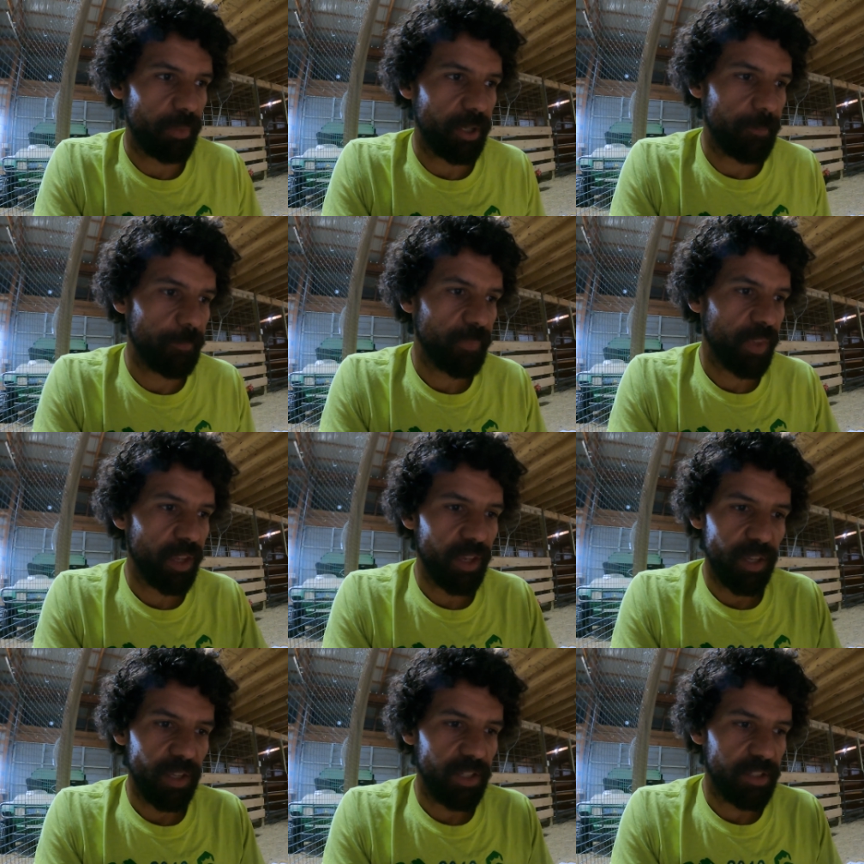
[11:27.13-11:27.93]
But
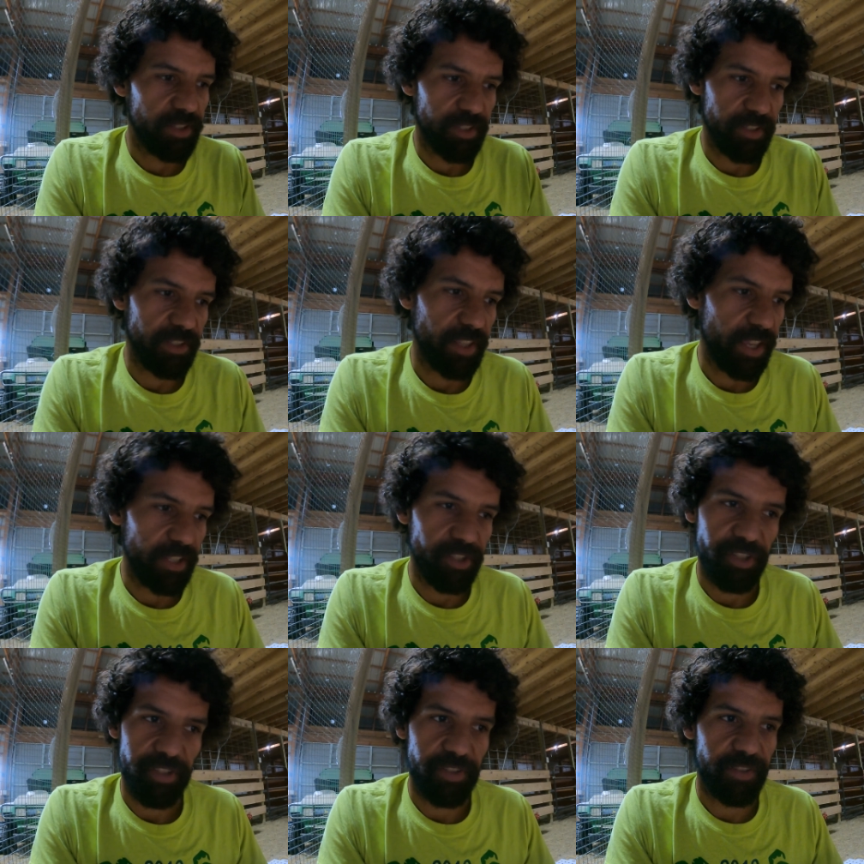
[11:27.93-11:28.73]
since
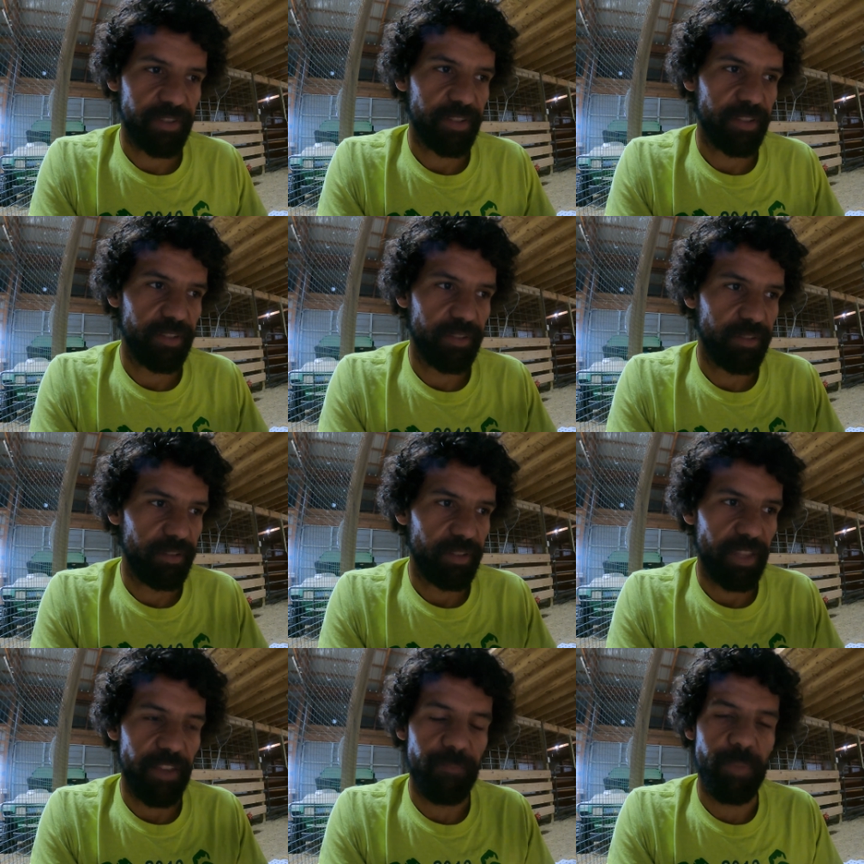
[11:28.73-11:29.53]

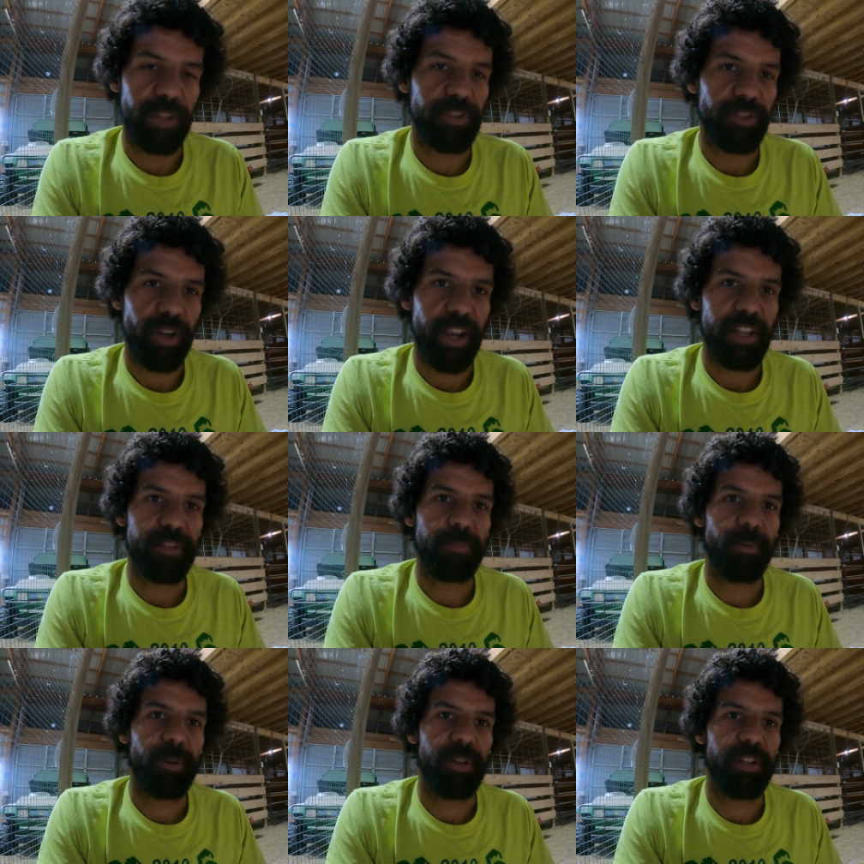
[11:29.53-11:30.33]
they've been
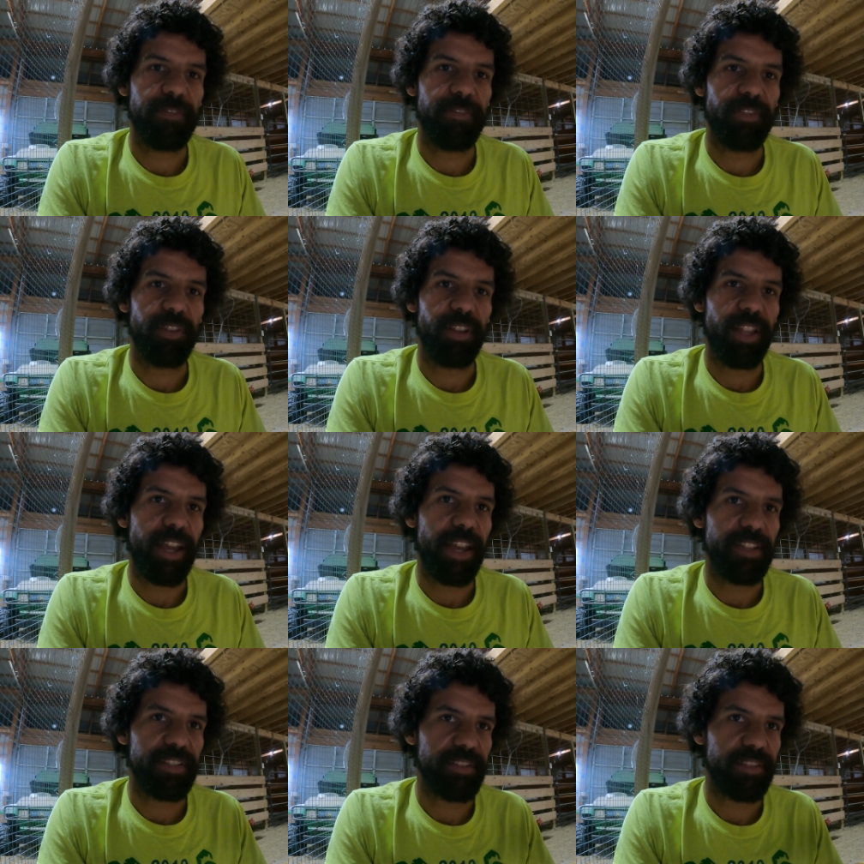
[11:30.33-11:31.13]
transported for the
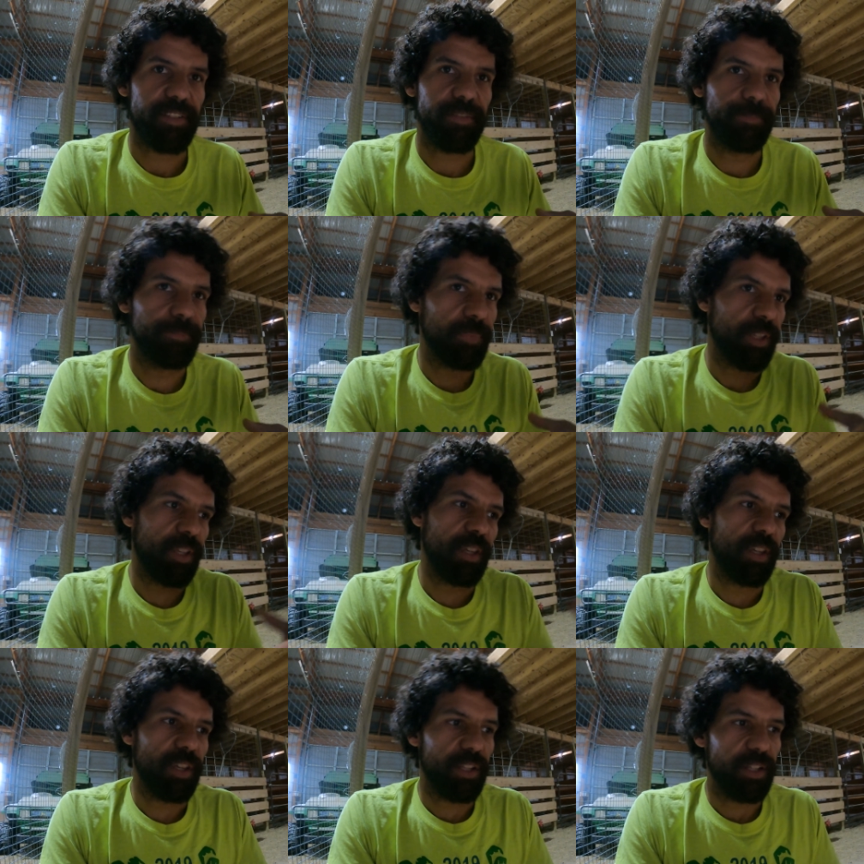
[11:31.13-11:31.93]
last
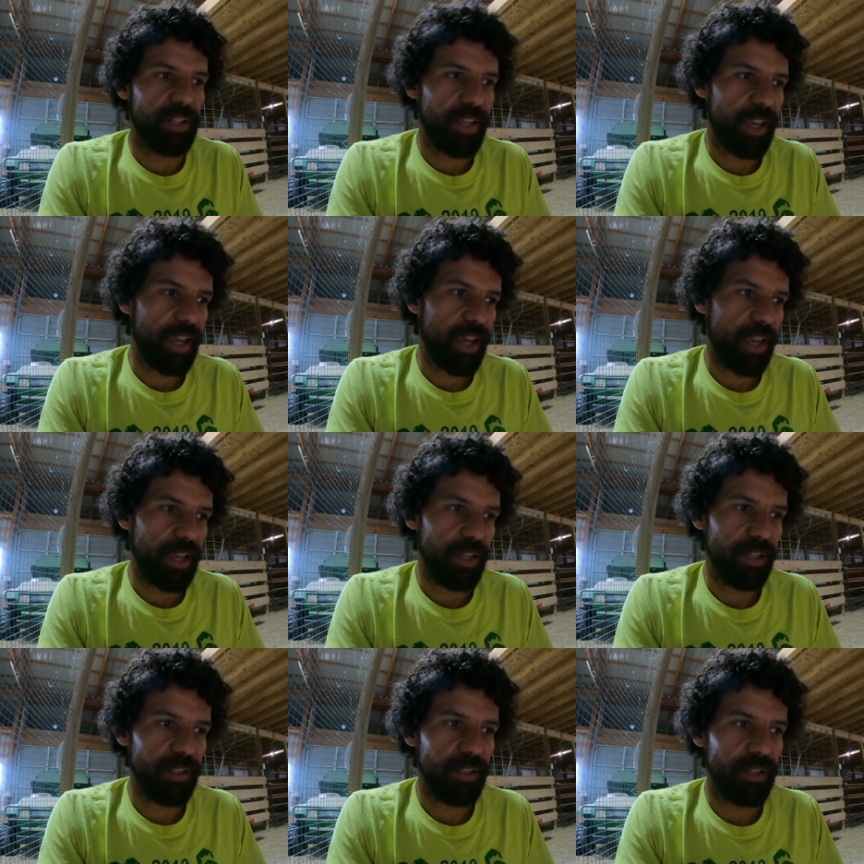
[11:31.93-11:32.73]
day,